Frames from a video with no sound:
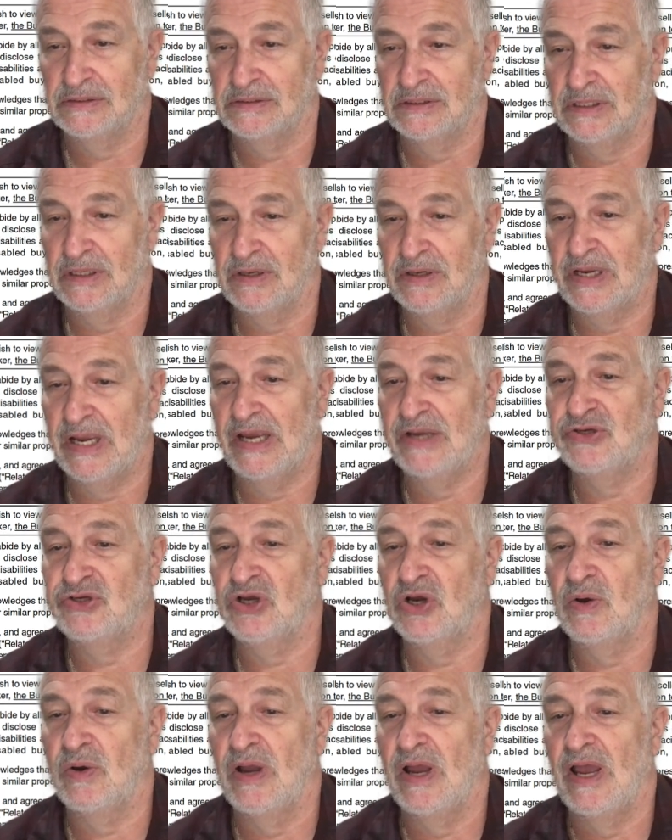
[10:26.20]
okay,
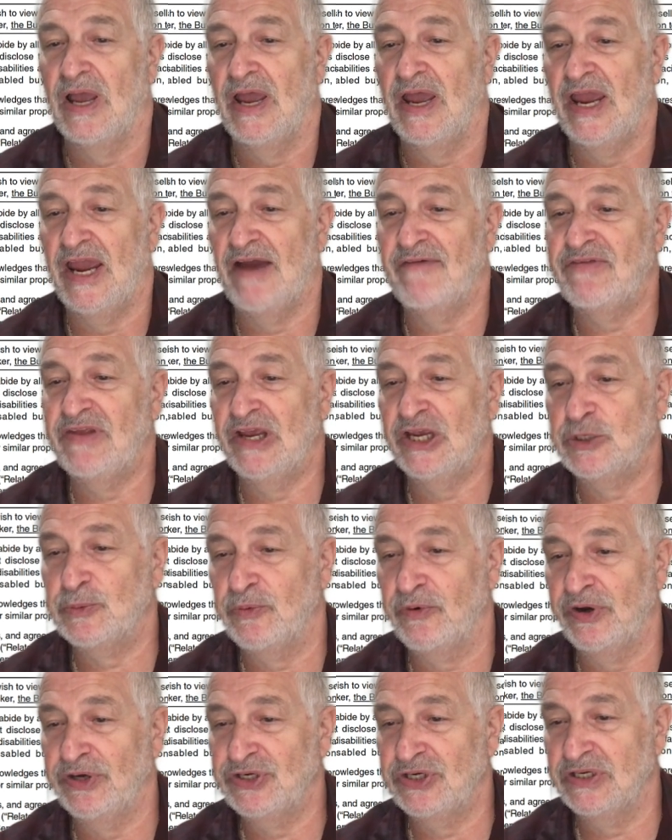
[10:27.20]
so after the
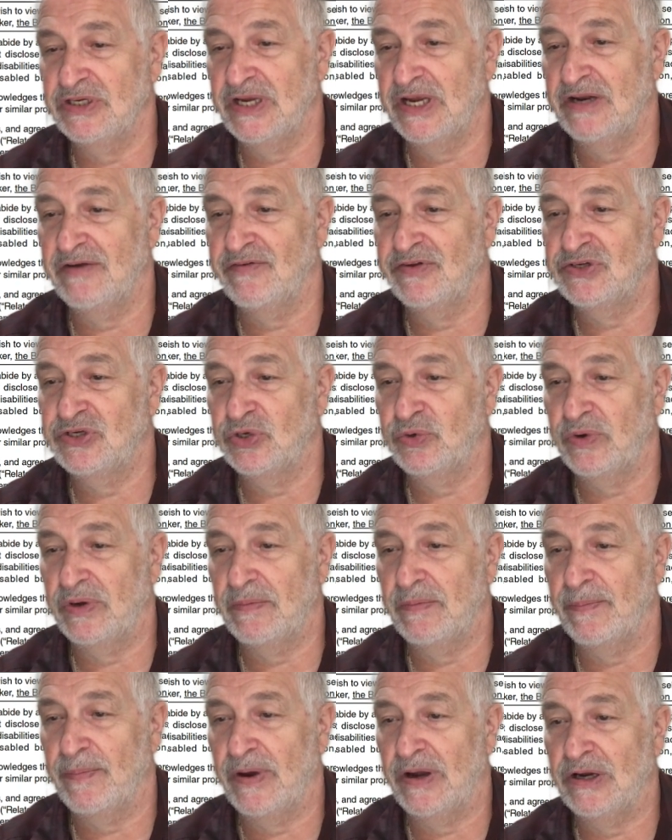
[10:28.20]
expiration date of this
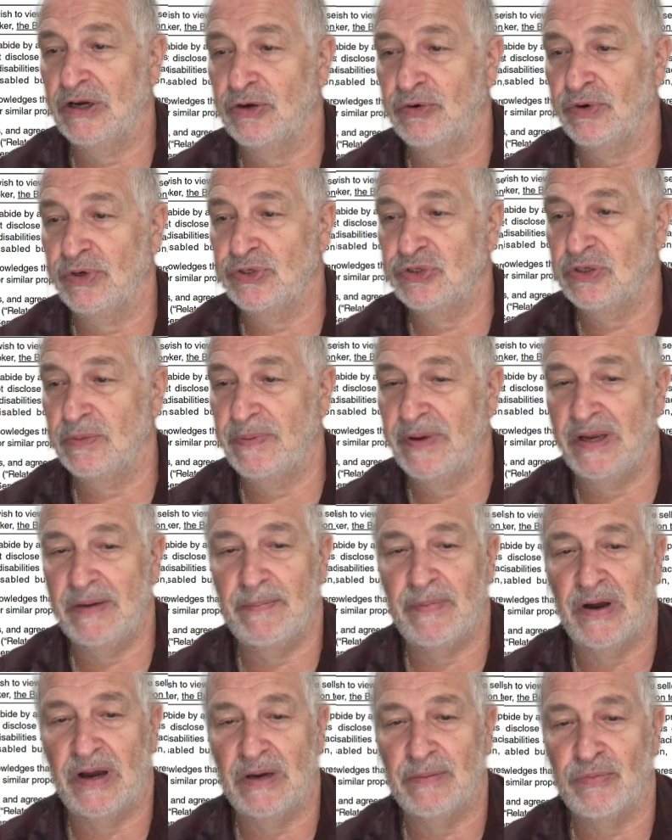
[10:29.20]
agreement, buyer agrees to pay
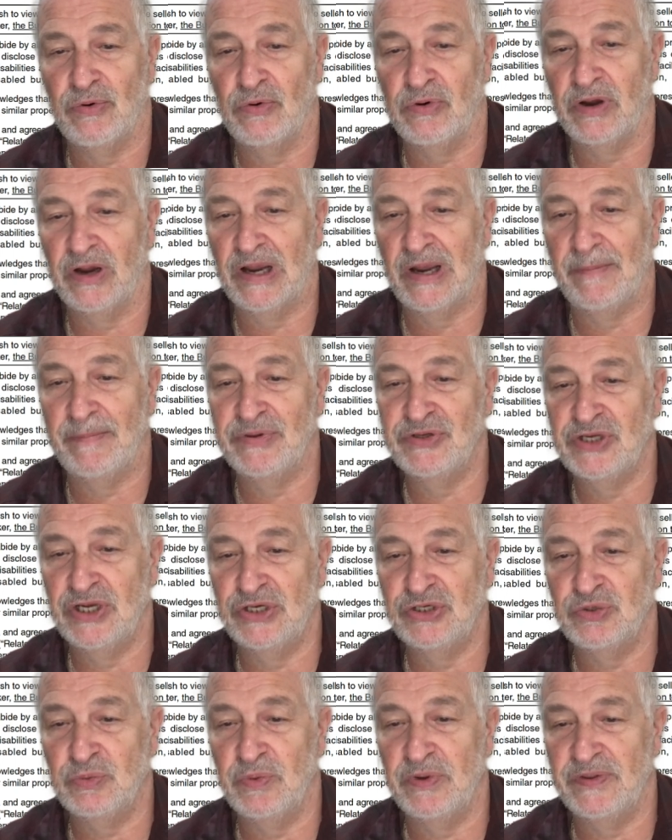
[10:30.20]
buyer broker
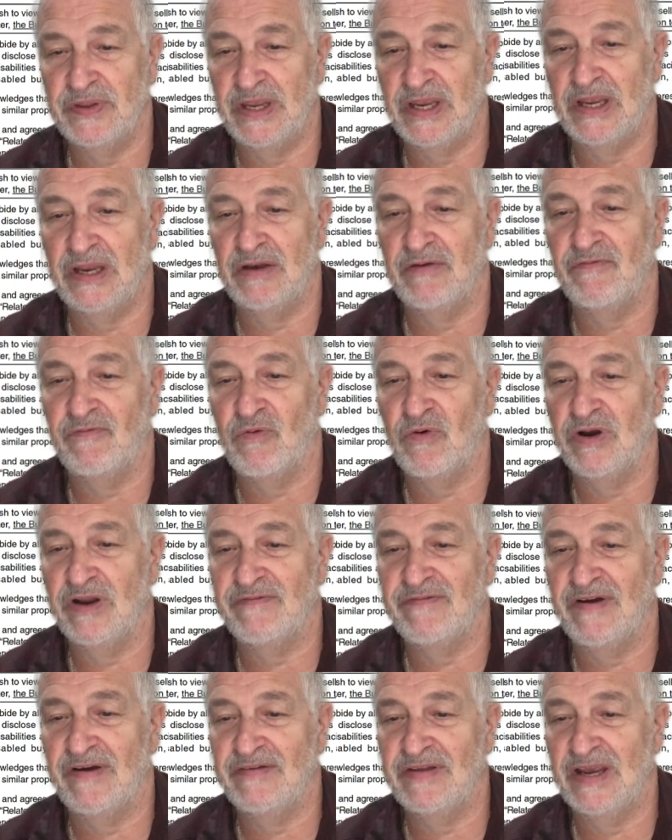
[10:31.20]
compensation within
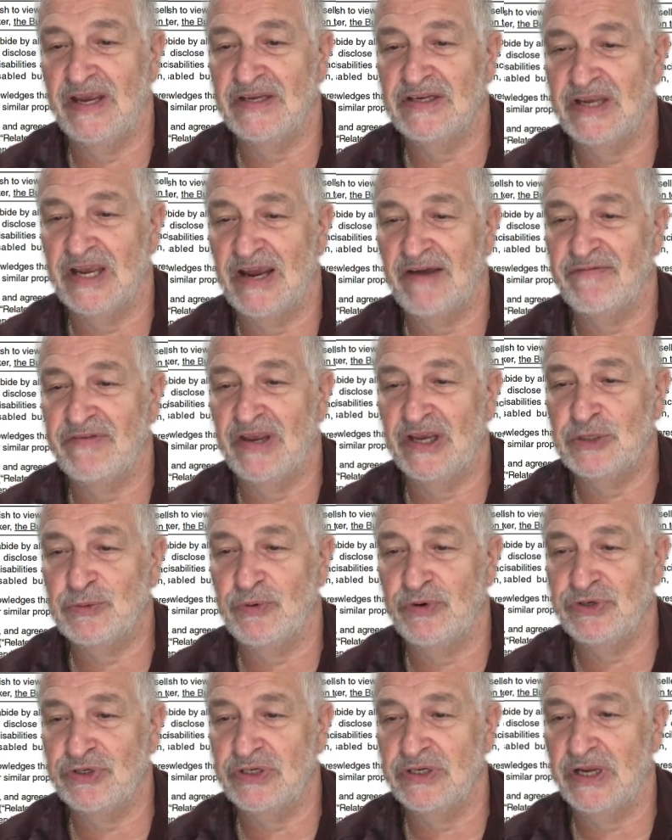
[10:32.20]
45 days after the
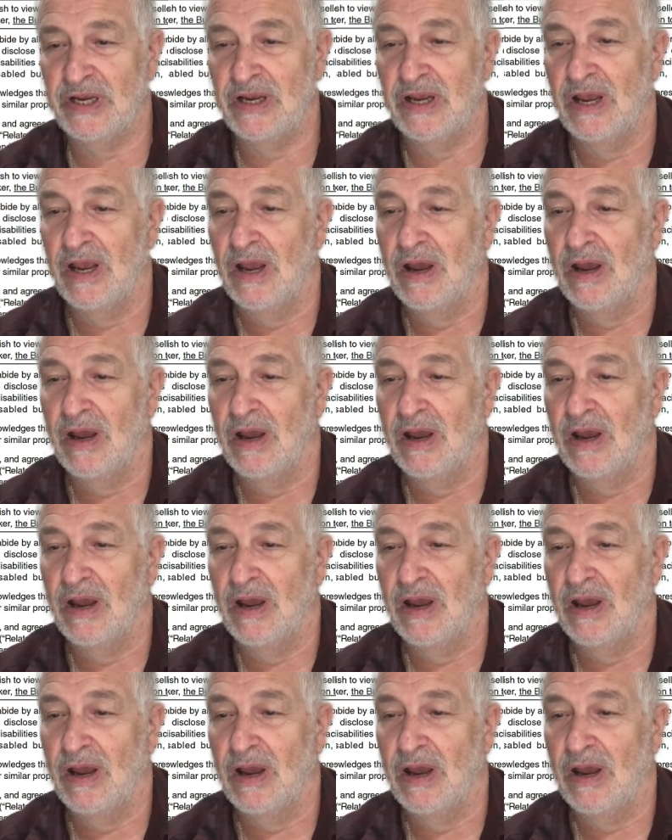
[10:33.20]
expiration date.